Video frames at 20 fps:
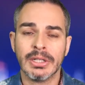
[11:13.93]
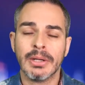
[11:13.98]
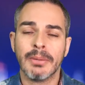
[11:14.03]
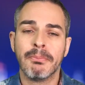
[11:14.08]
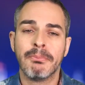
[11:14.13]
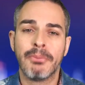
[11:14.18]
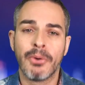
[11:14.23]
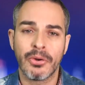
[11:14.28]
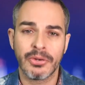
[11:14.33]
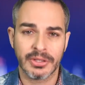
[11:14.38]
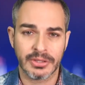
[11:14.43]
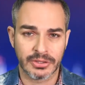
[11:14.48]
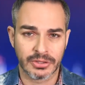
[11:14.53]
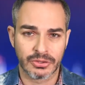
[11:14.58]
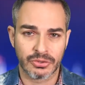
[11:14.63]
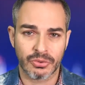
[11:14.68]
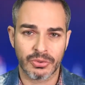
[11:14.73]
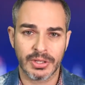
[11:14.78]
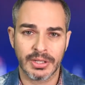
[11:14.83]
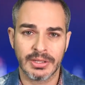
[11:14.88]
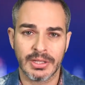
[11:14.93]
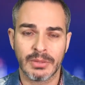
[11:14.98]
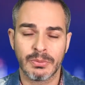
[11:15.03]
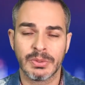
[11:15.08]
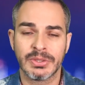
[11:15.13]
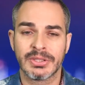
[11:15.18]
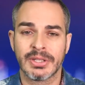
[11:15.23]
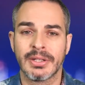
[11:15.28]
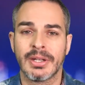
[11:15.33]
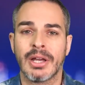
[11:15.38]
bonus story that we
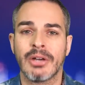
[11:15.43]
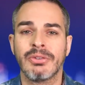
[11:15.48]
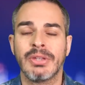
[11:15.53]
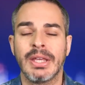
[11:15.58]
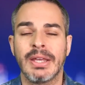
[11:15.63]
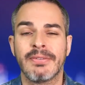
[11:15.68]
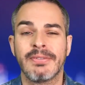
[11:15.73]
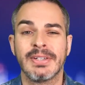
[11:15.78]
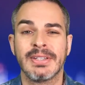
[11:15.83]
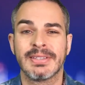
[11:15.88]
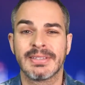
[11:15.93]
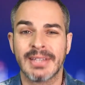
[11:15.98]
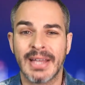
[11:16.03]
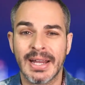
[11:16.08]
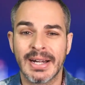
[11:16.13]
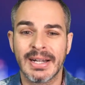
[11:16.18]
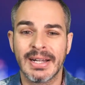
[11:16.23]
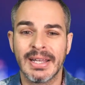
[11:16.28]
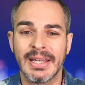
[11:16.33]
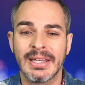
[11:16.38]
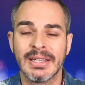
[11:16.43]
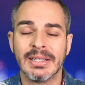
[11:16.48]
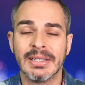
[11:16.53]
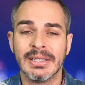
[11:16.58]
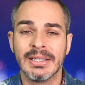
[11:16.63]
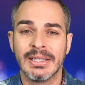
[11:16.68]
send out every Saturday.